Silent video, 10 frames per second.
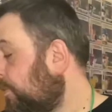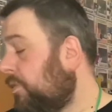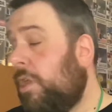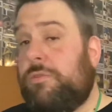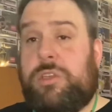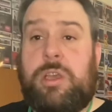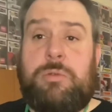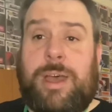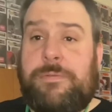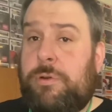So two
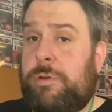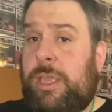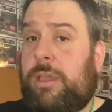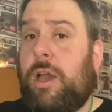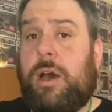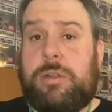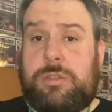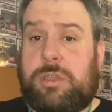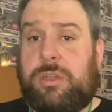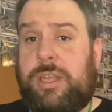that I've already
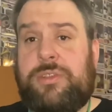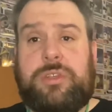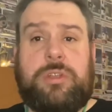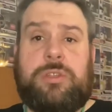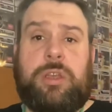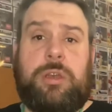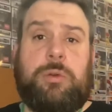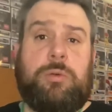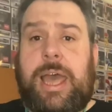got and listened to,